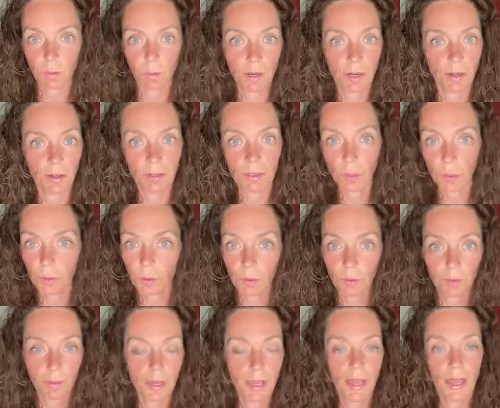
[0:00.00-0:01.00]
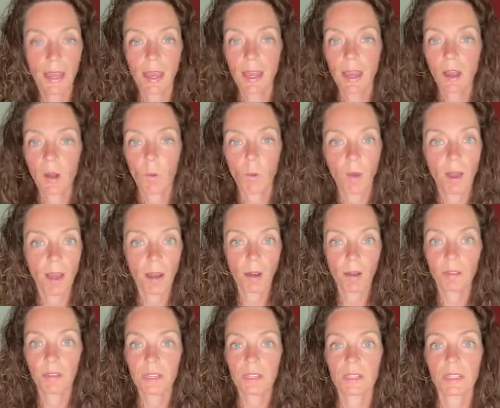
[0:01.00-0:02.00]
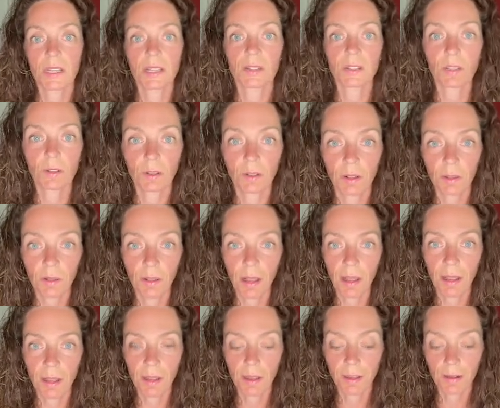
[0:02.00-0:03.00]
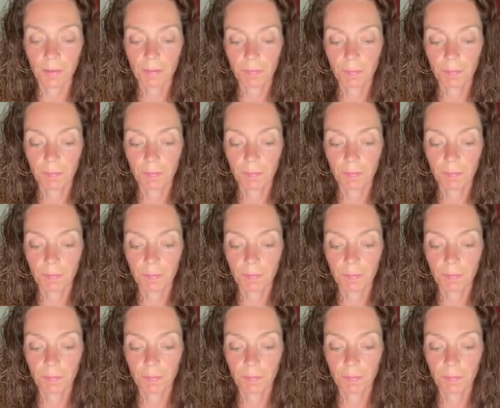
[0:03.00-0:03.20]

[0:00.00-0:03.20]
We are told what all these things look like,